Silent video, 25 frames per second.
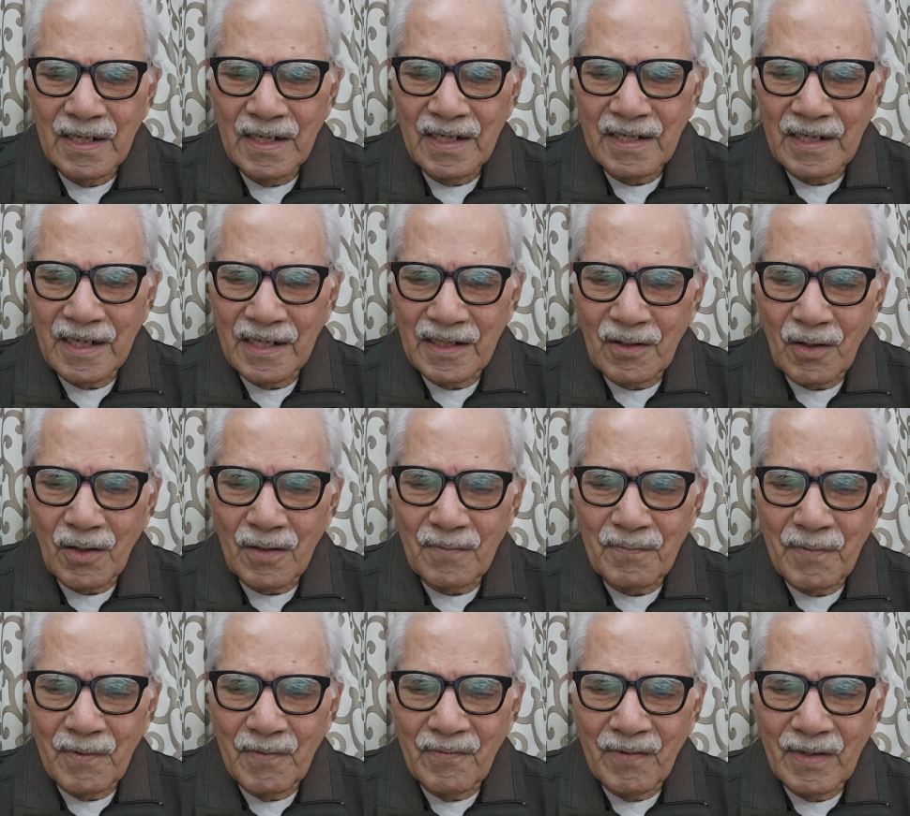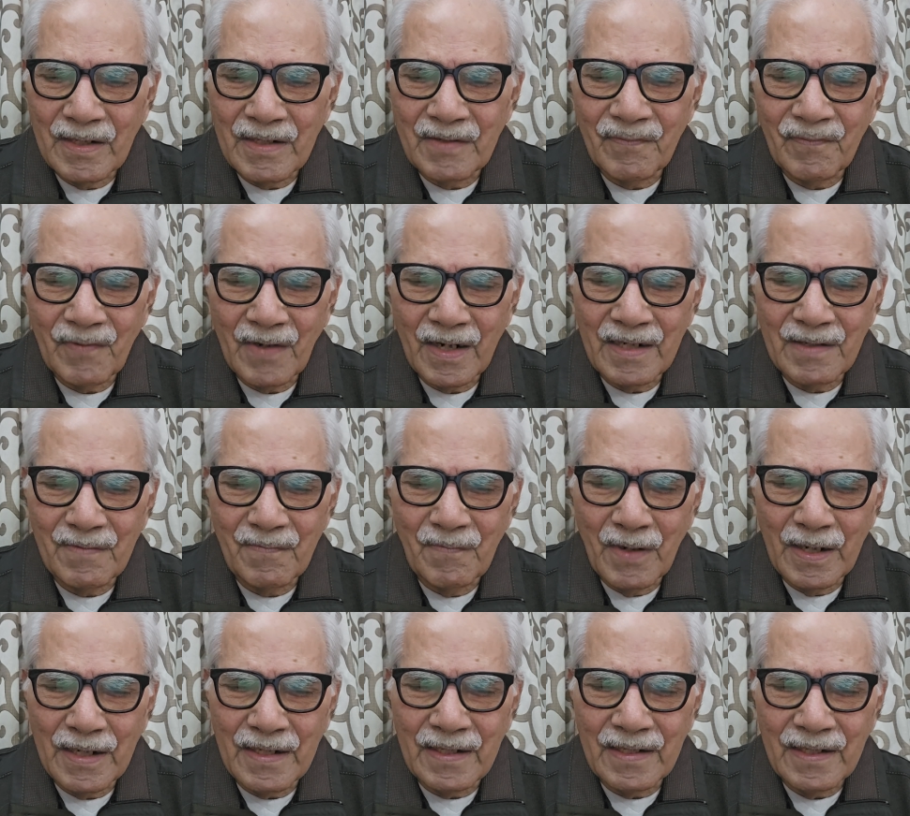cannot be verified
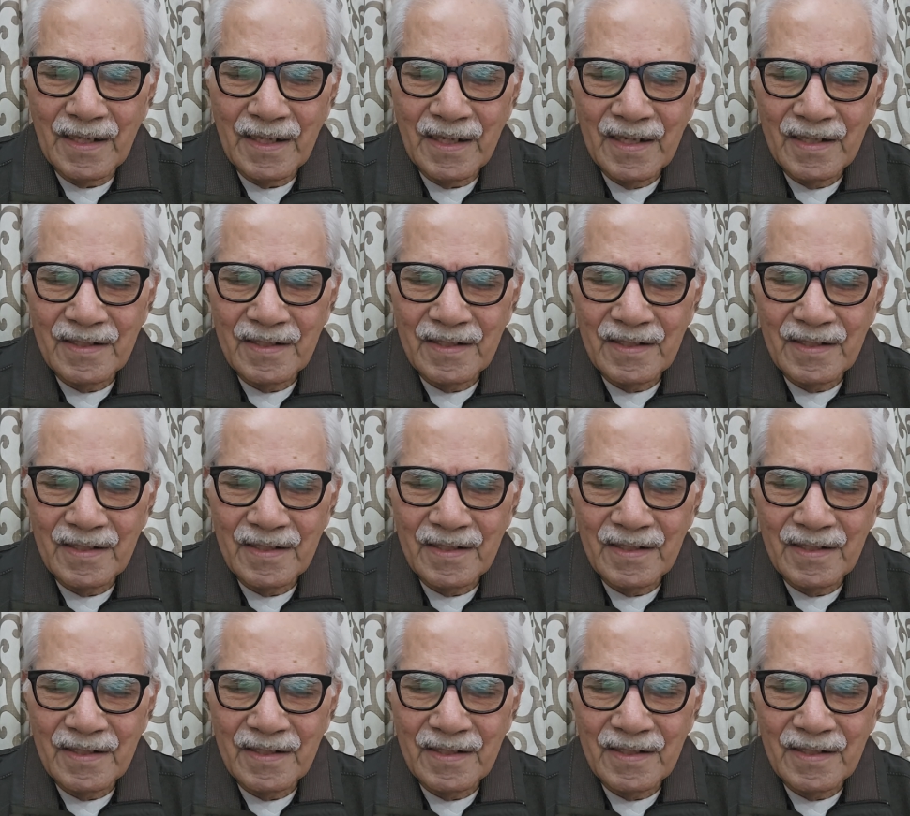by